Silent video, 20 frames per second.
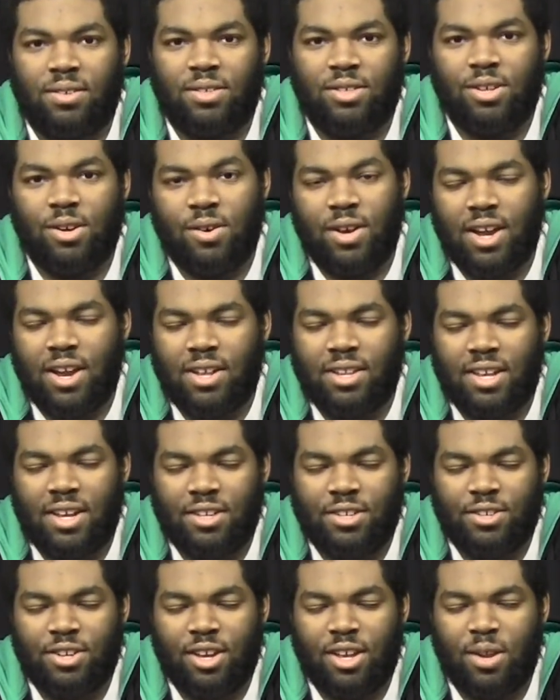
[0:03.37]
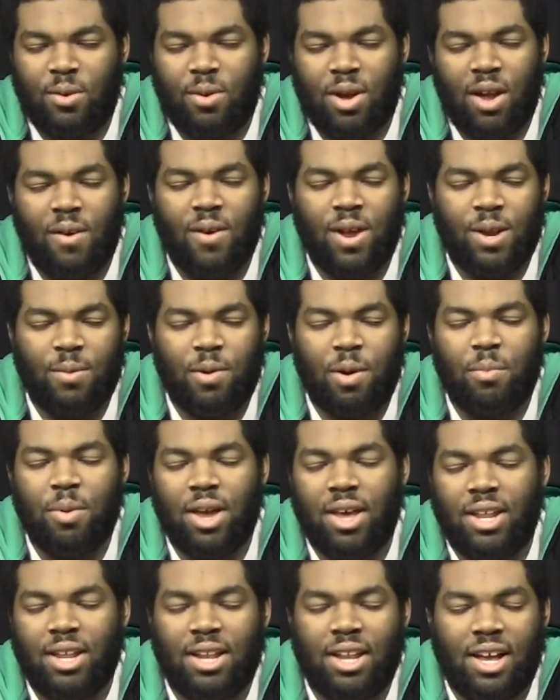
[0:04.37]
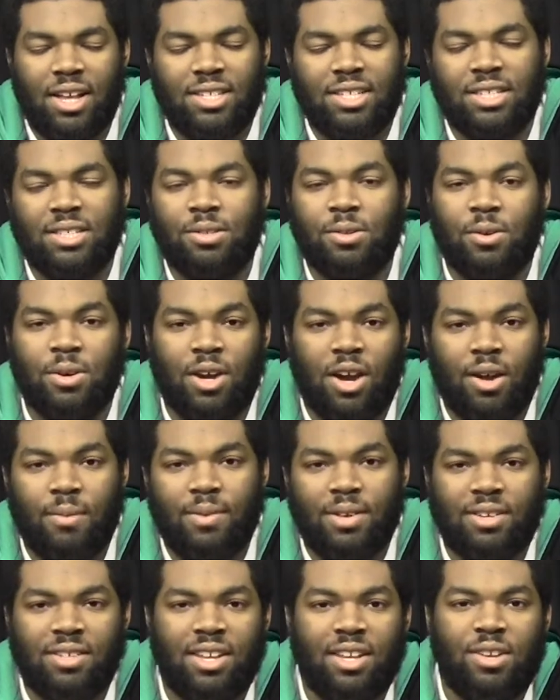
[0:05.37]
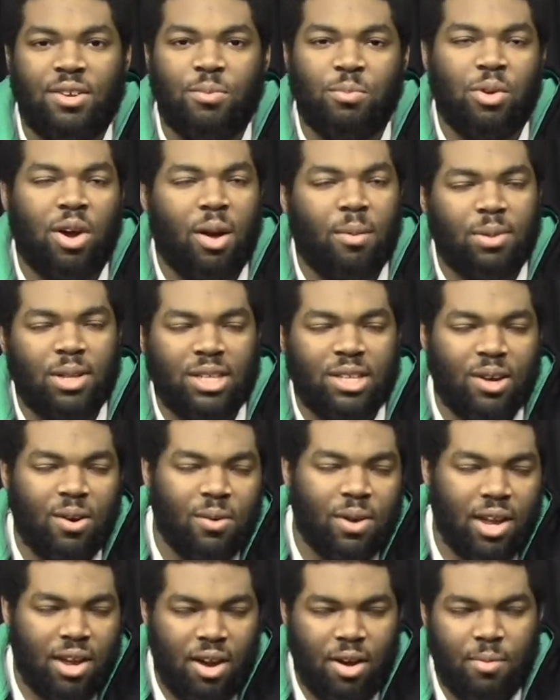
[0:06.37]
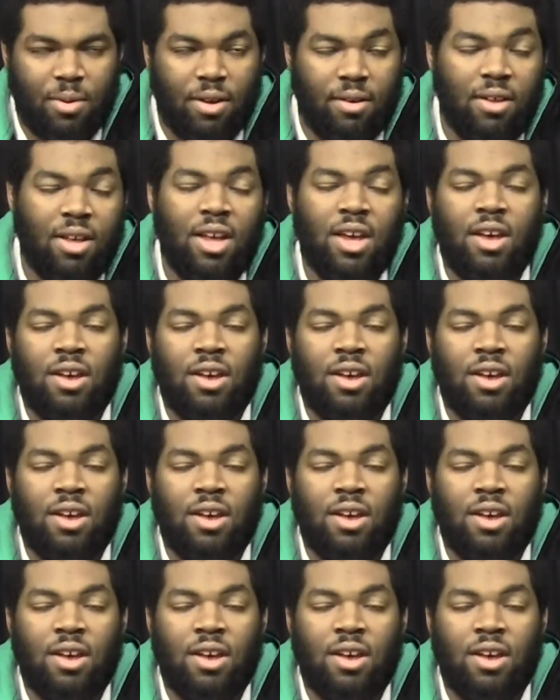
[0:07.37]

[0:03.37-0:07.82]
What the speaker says: show here at Dash Diggity, where I rant about petty, nonsensical garbage that you probably don't care about.